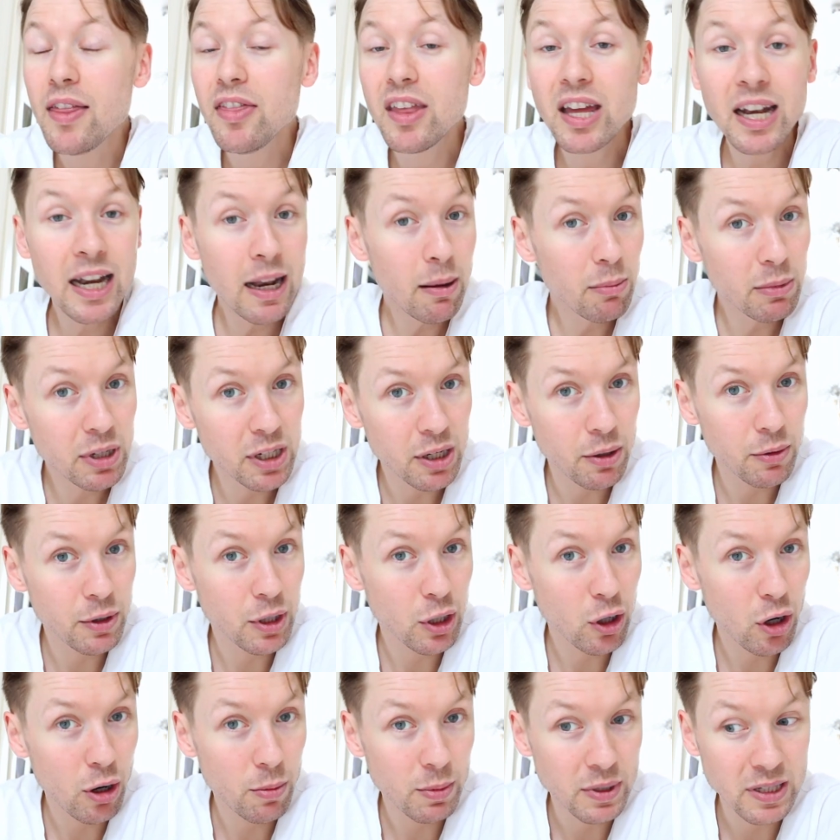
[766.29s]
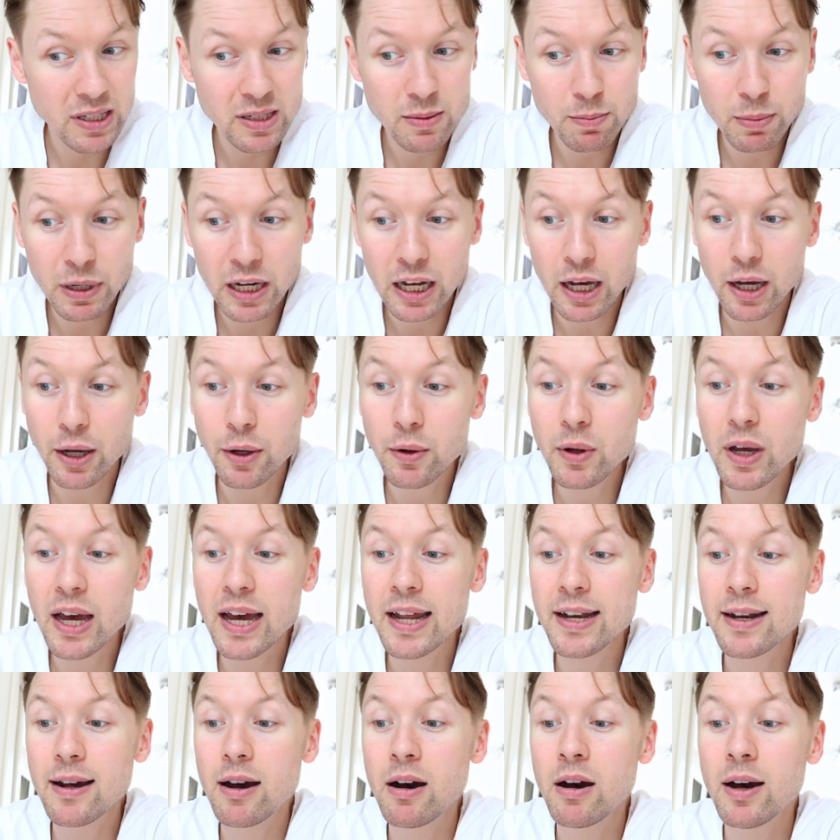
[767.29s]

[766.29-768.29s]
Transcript: then let me know in the comments below, and